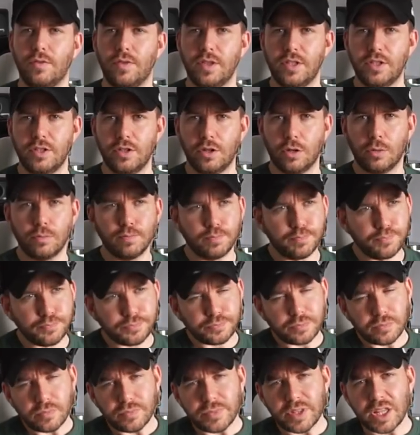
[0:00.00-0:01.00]
video.
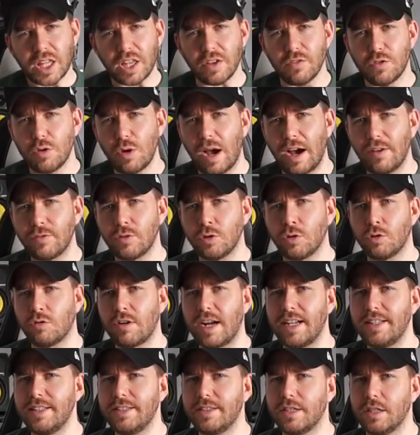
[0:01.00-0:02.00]
If you haven't
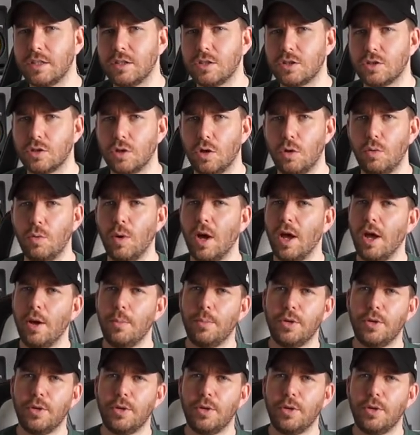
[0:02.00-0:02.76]
already done so,